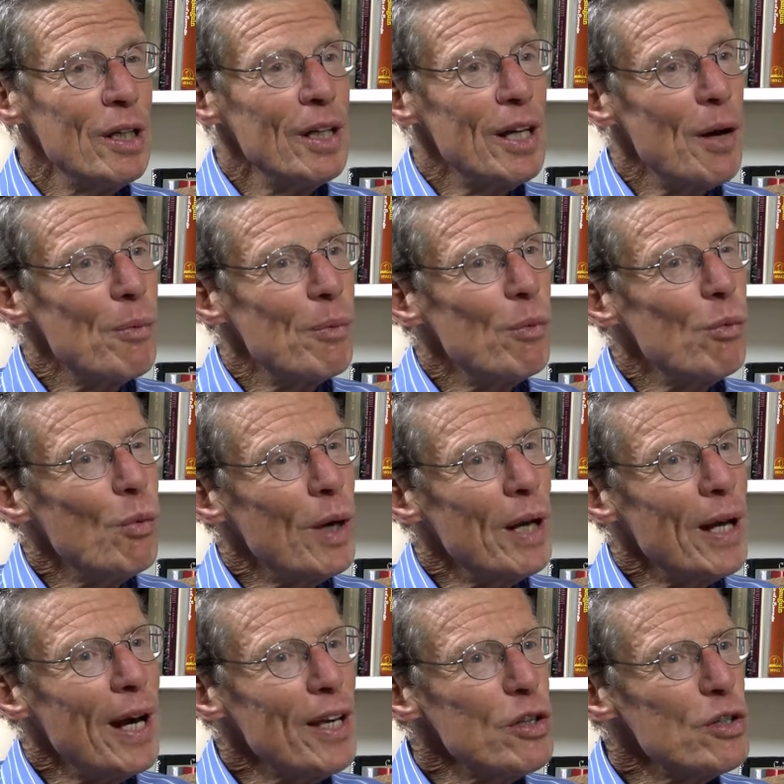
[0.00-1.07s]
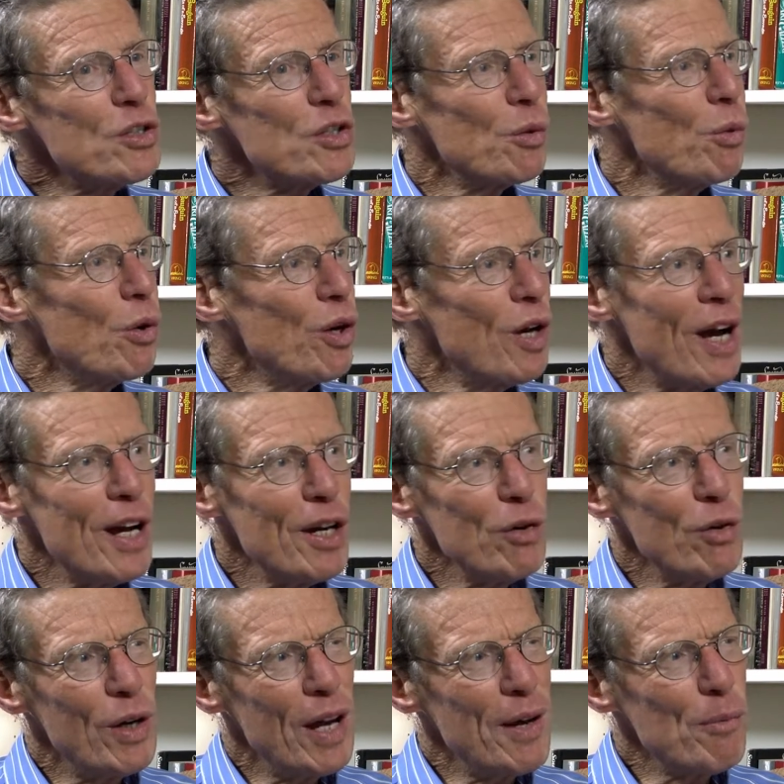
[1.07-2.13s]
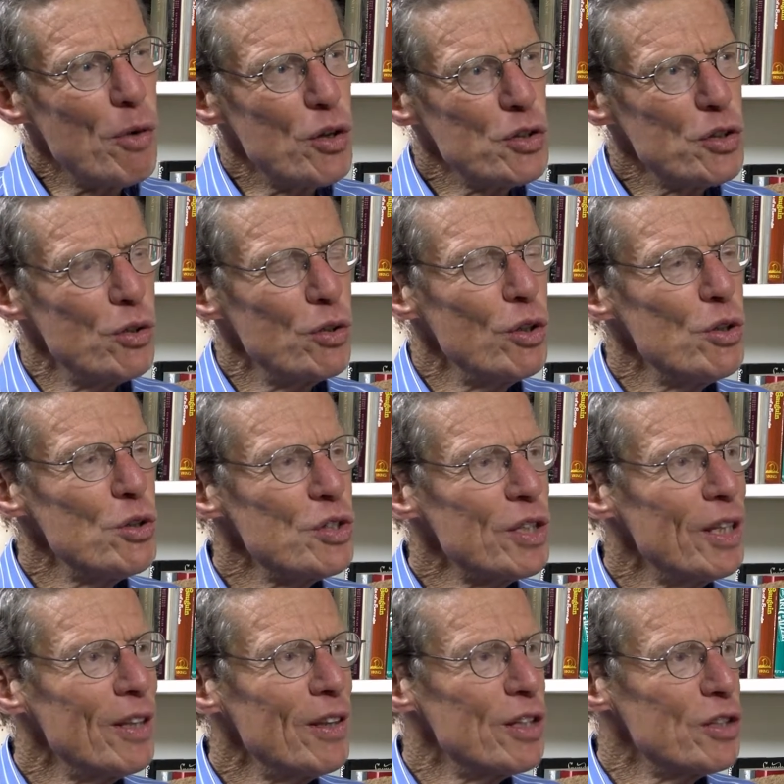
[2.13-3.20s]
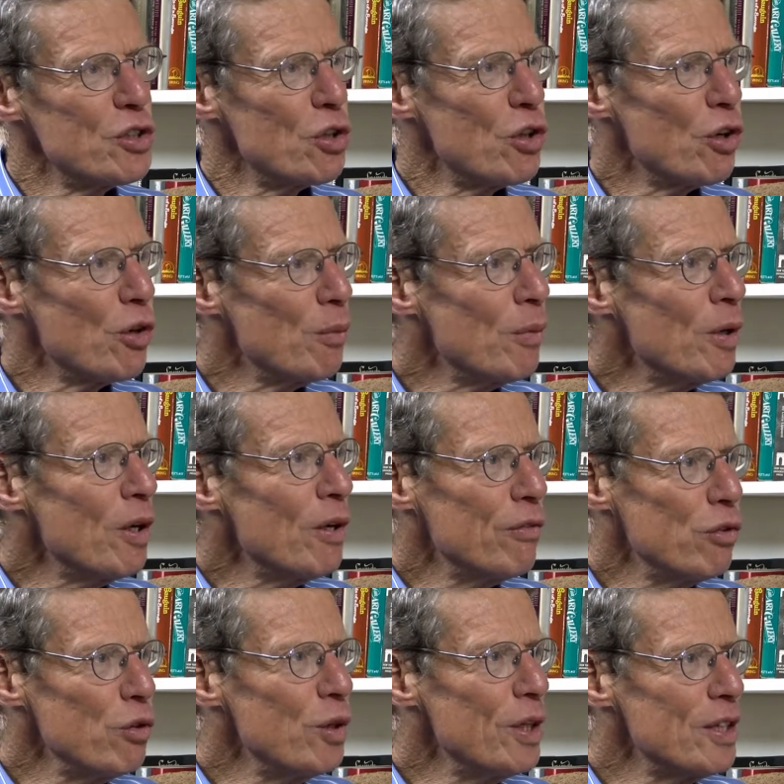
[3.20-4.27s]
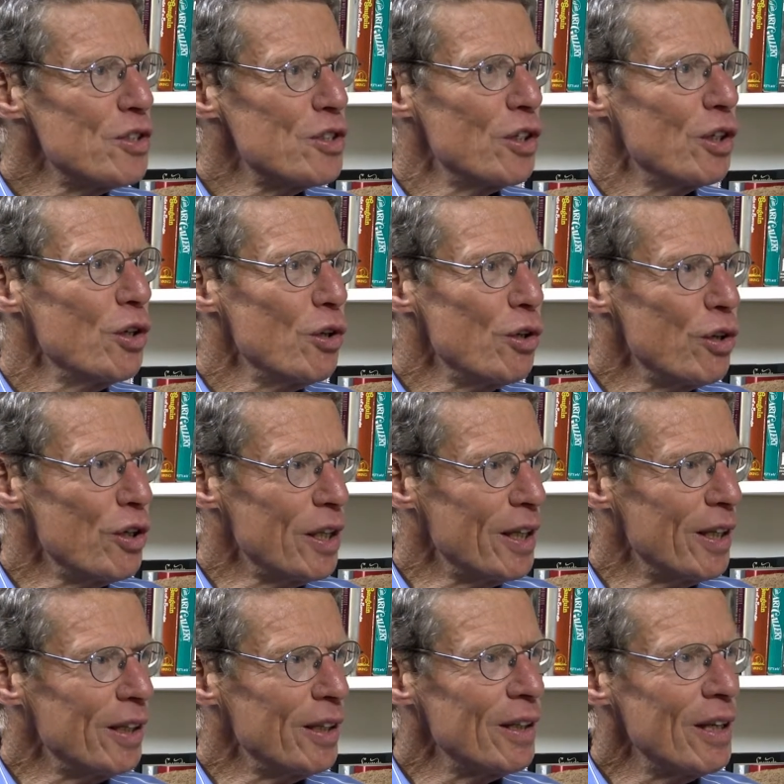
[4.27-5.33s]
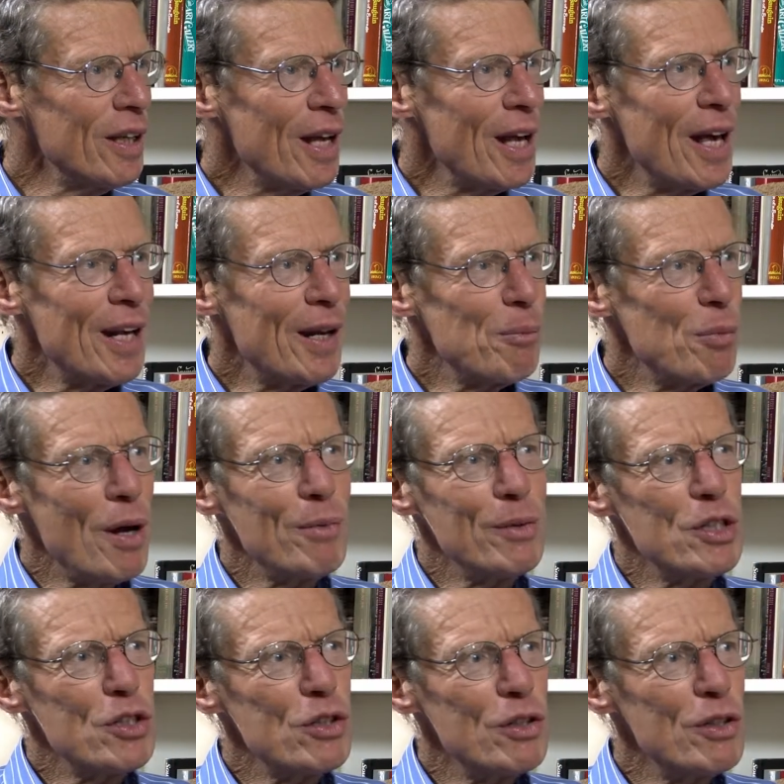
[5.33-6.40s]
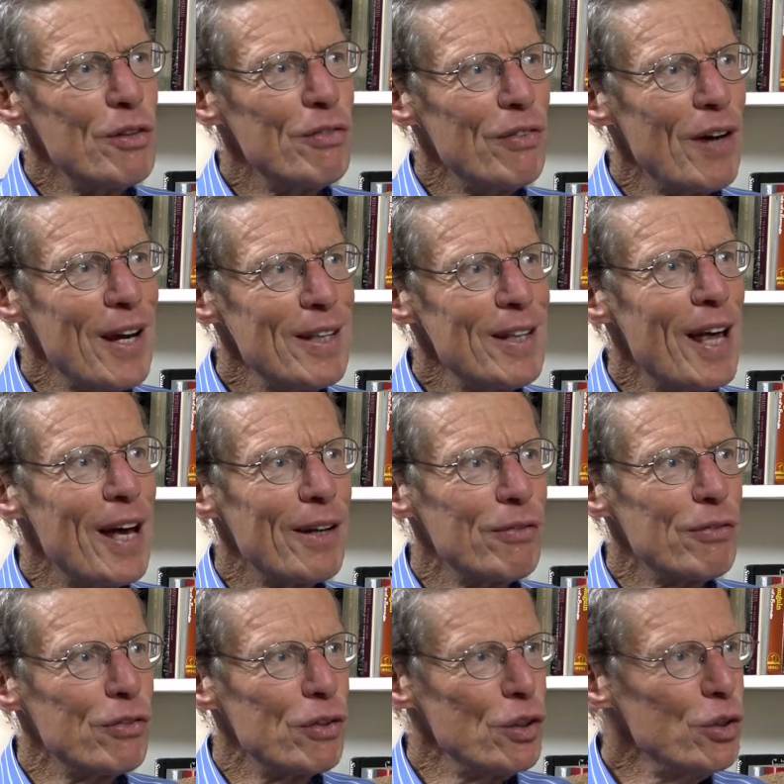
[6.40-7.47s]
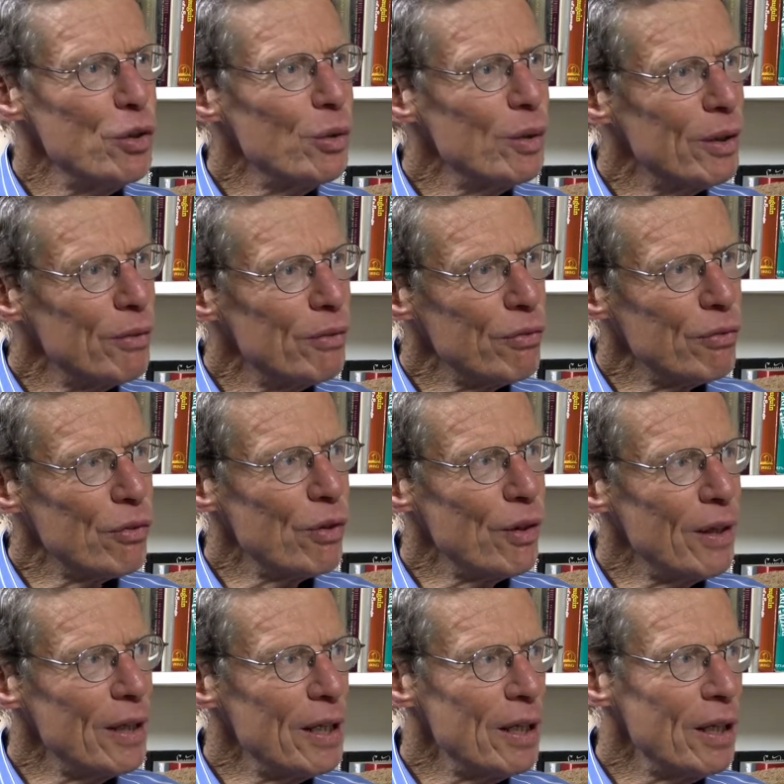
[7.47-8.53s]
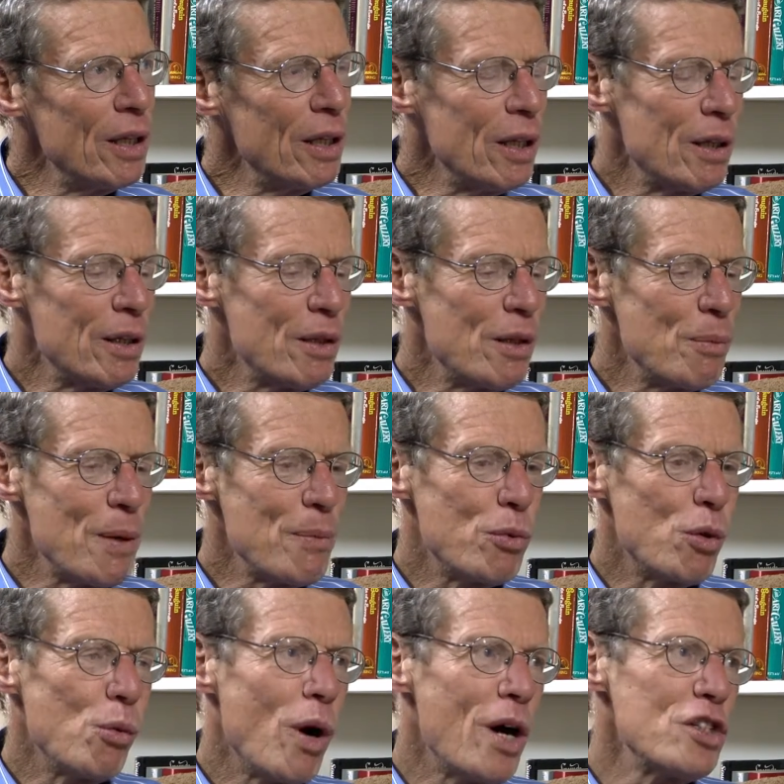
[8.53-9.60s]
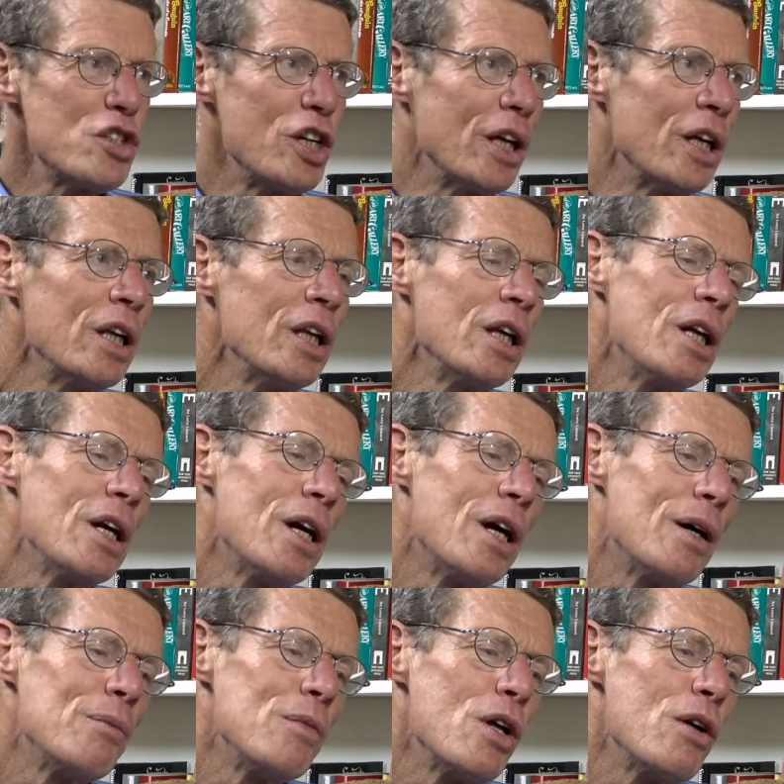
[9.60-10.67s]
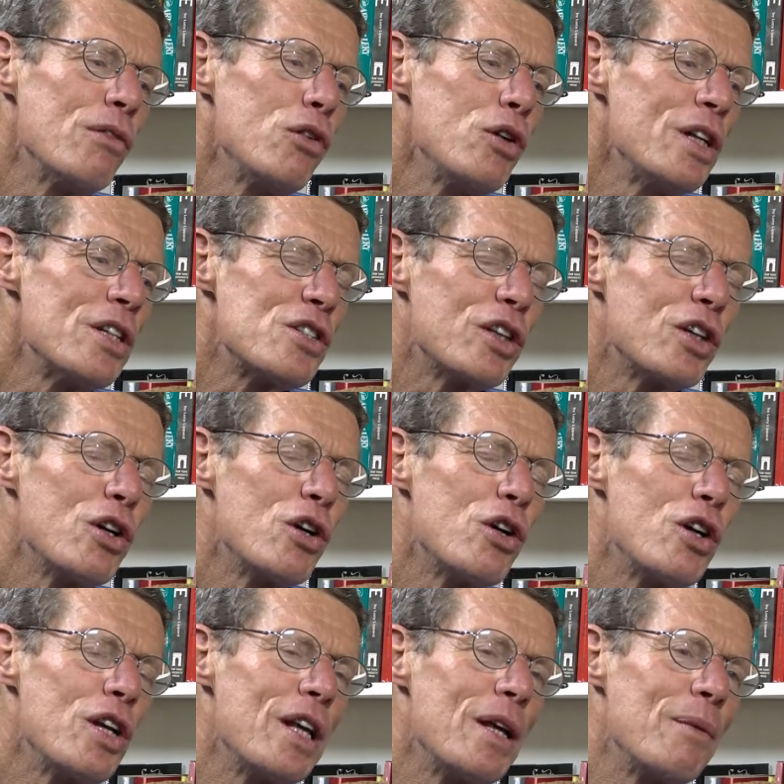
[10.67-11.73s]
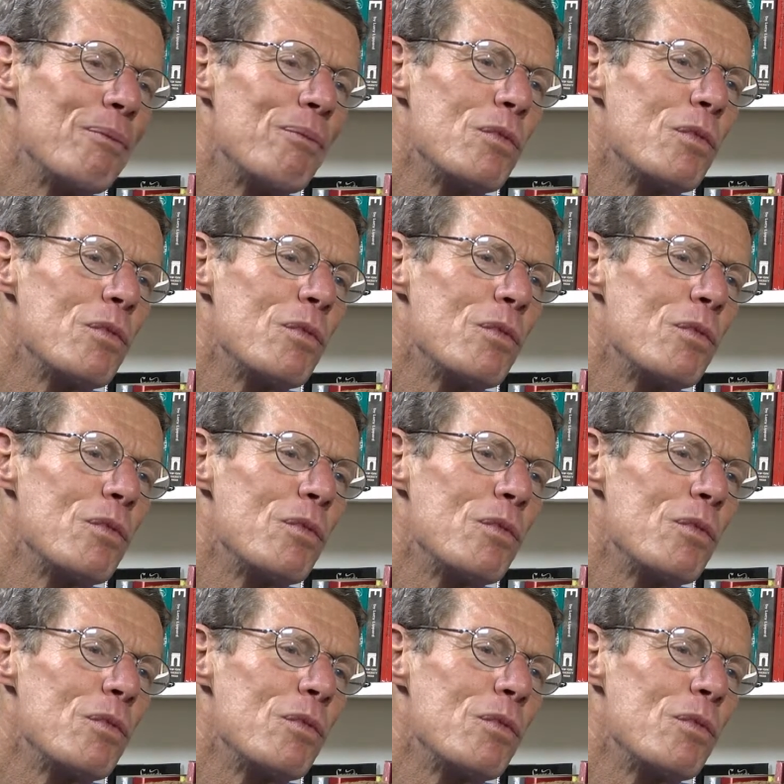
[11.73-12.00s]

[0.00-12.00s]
Now, when I use the word hungry, I'm also using the term food insecurity, and, and I probably should define that mm -hmm. for you and for the the people watching. Um, food insecurity